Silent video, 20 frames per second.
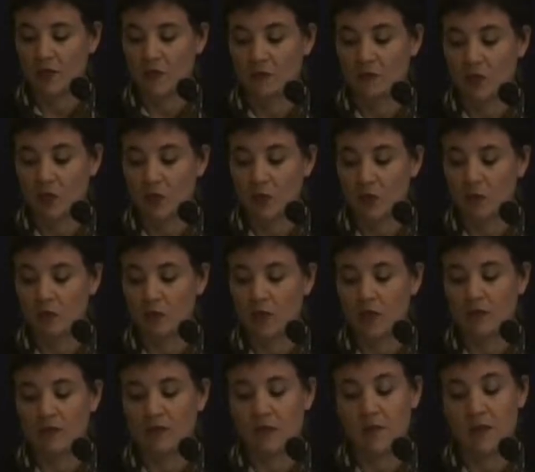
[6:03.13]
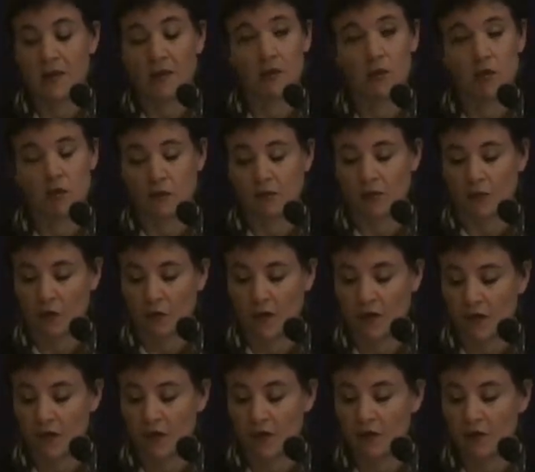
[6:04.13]
and Maternal Health Manager for
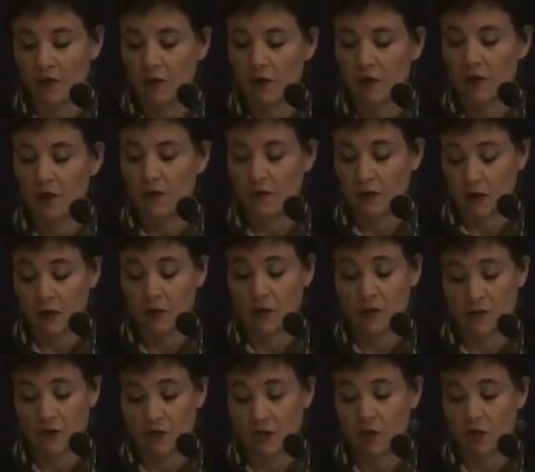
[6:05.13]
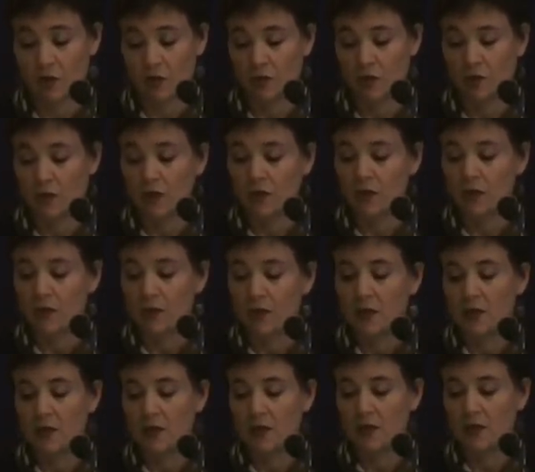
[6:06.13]
CARE International,
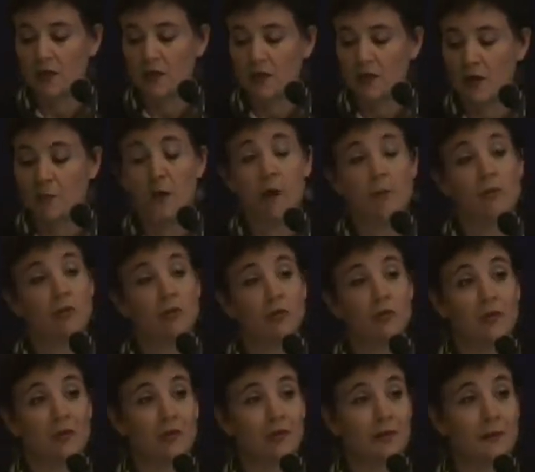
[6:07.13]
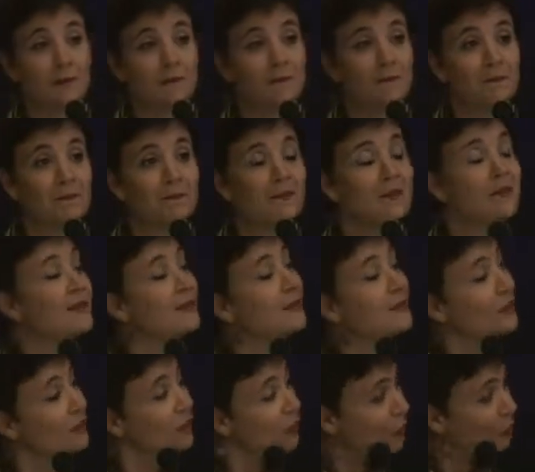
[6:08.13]
in Papua New Guinea.
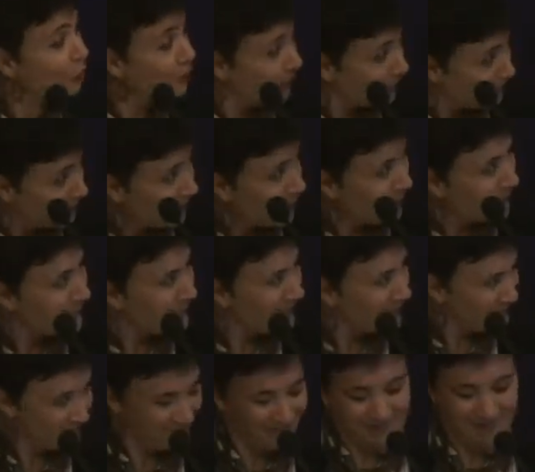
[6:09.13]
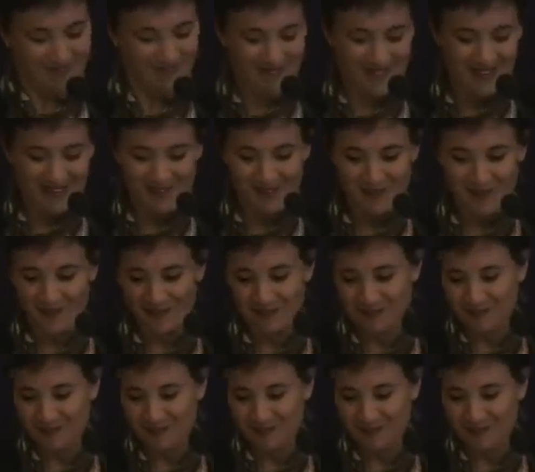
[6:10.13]
So, Meg, thank you.